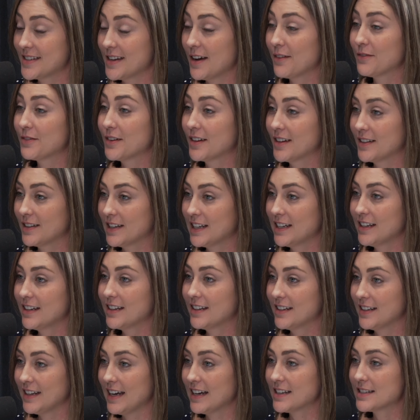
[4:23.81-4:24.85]
definitely.
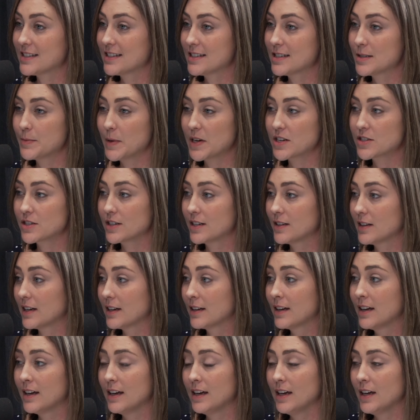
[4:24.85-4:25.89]
Yeah. Yes. Especially
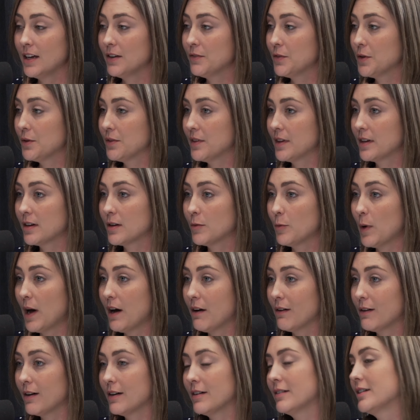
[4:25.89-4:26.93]
like if you think
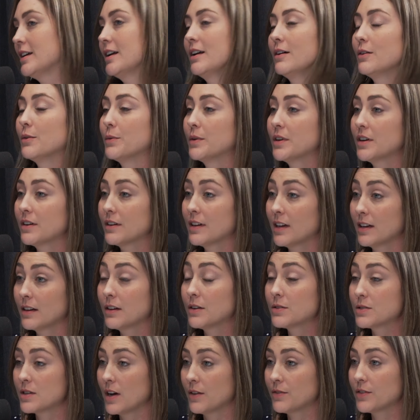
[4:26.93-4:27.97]
about, when your kid
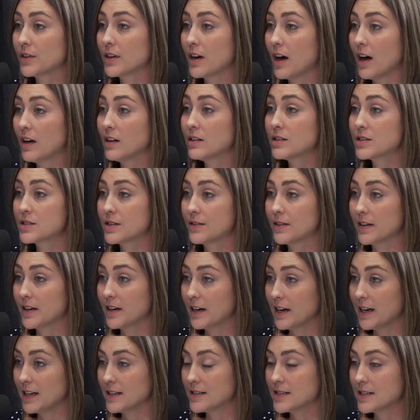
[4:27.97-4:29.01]
goes off to college and they're
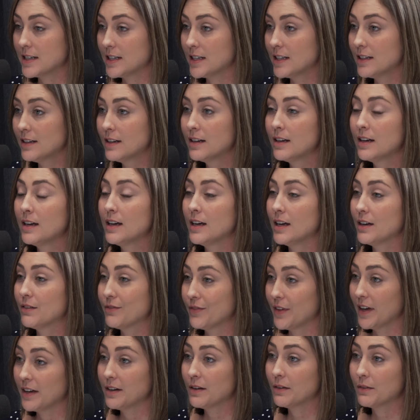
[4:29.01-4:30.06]
18, if
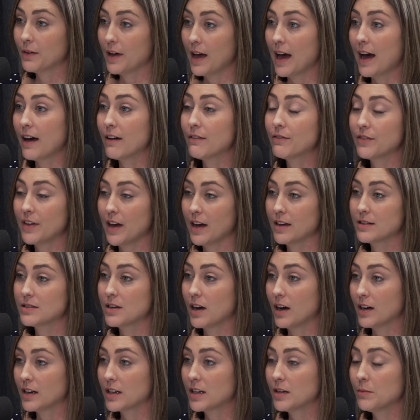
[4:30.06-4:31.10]
they don't have that
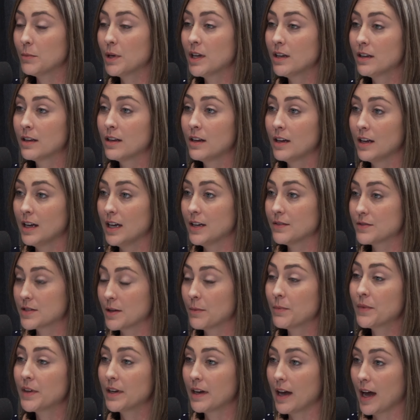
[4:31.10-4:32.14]
document, if
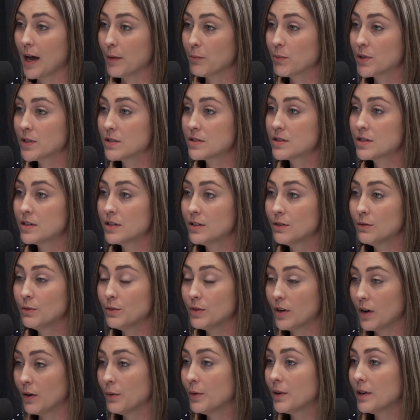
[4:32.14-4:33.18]
something happens to you,
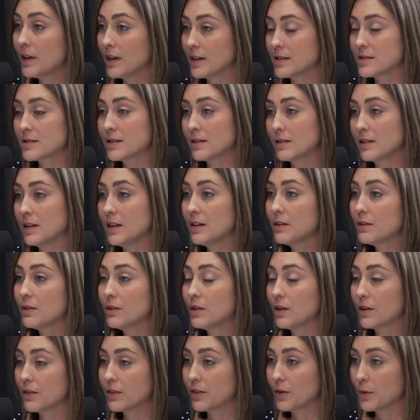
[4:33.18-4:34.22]
no one has the
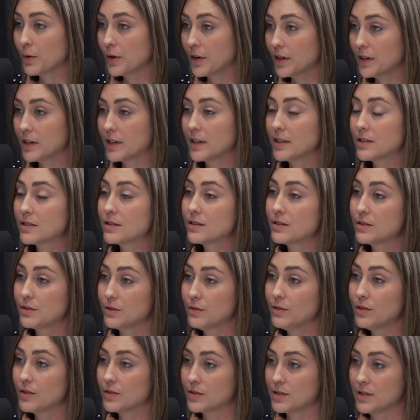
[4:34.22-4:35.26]
legal authority to
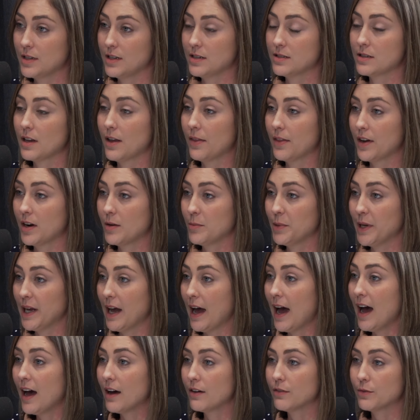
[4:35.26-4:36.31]
do those things on their
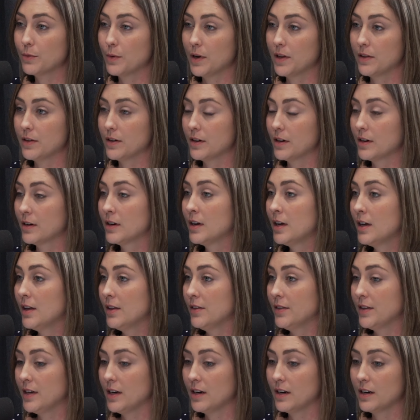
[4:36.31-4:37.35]
behalf, whether
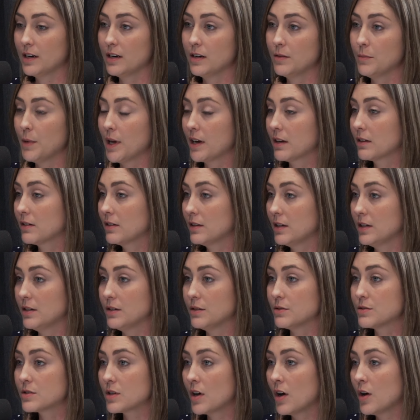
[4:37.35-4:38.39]
they're in a medically
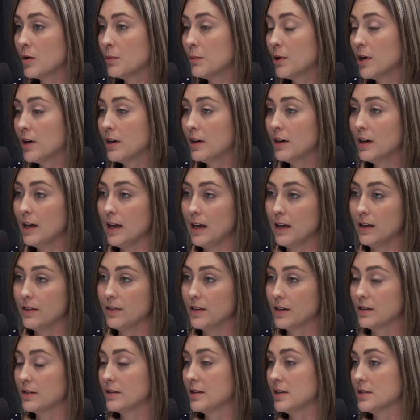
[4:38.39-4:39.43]
induced coma and
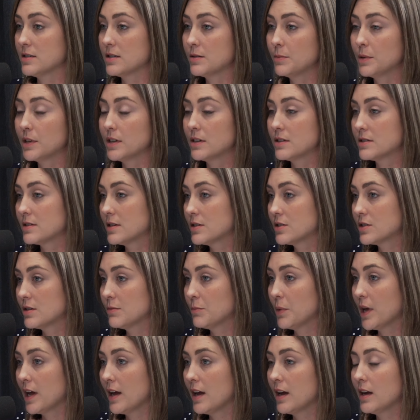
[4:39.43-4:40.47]
there needs to be a
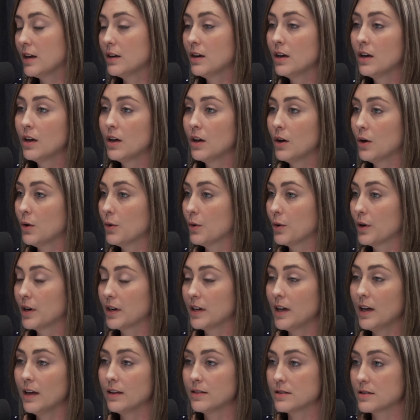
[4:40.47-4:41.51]
decision made, or
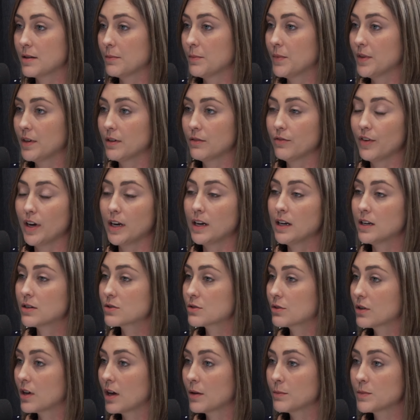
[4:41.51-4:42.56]
again, something
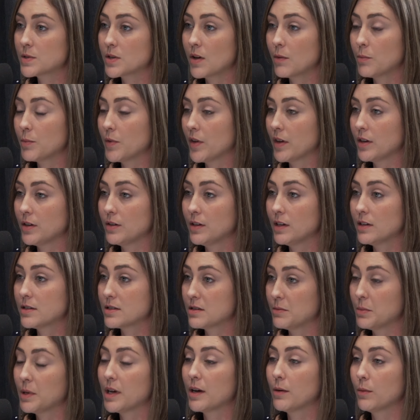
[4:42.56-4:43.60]
financial comes up that you need
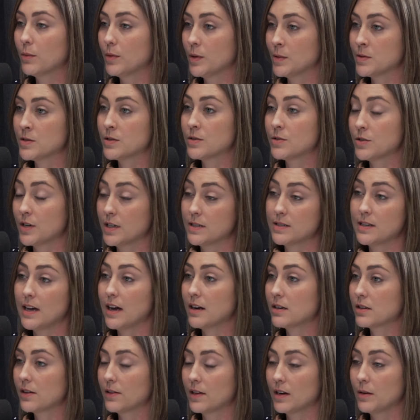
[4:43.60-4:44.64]
to be able to
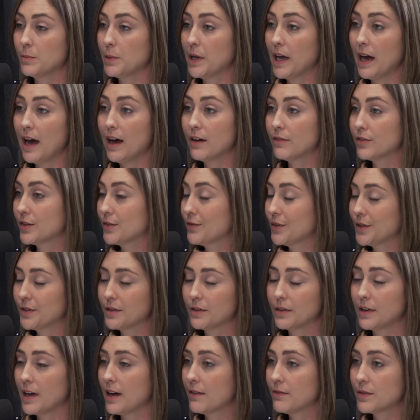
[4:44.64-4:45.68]
transact on their behalf. If you
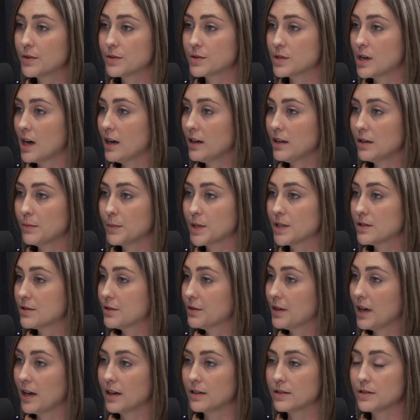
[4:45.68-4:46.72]
don't have those documents,
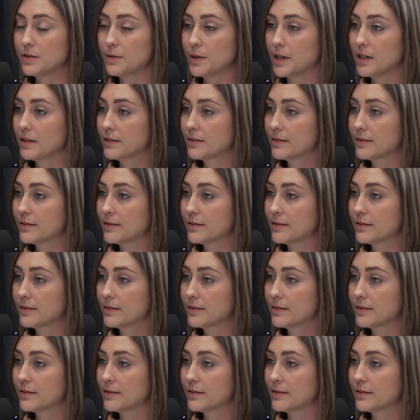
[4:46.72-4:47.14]
you can't do it.